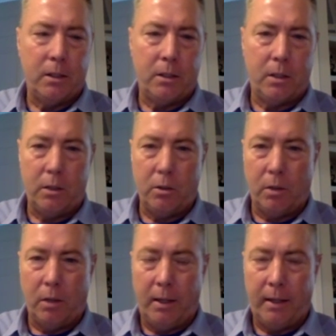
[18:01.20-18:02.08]
such as
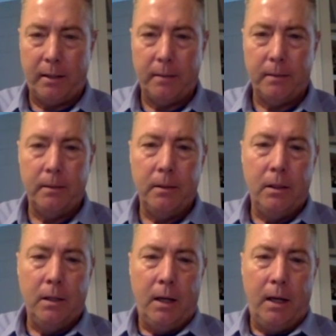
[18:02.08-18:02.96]
ketorolac.
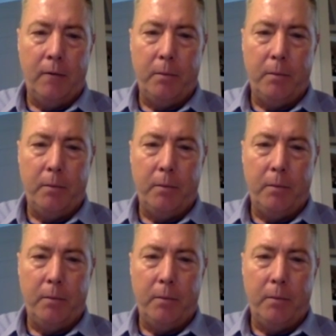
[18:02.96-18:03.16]
I